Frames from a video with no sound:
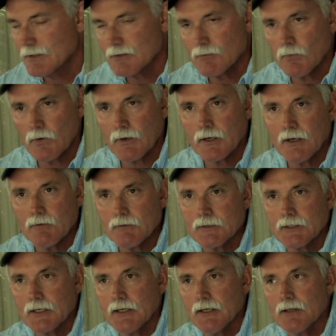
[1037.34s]
More coverage
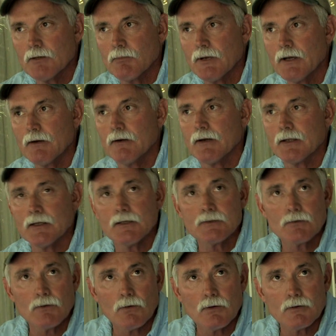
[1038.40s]
you get, the better it is,
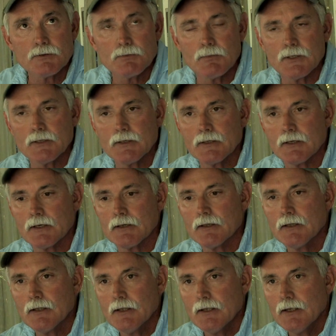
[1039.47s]
of course, but
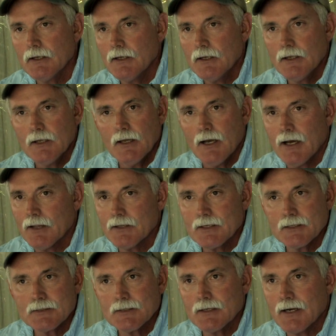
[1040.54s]
I think
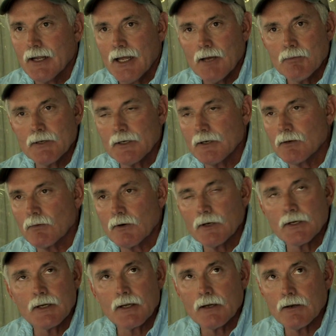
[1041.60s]
it's going to happen anywhere
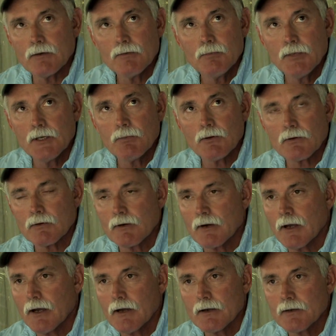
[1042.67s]
you go. People are
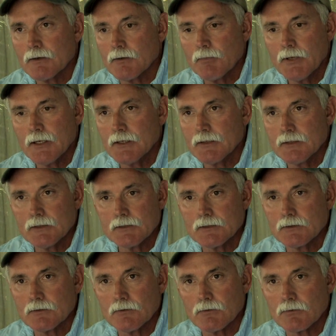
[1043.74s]
not going to pay attention
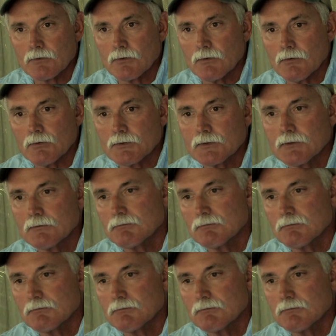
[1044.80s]
to the rules.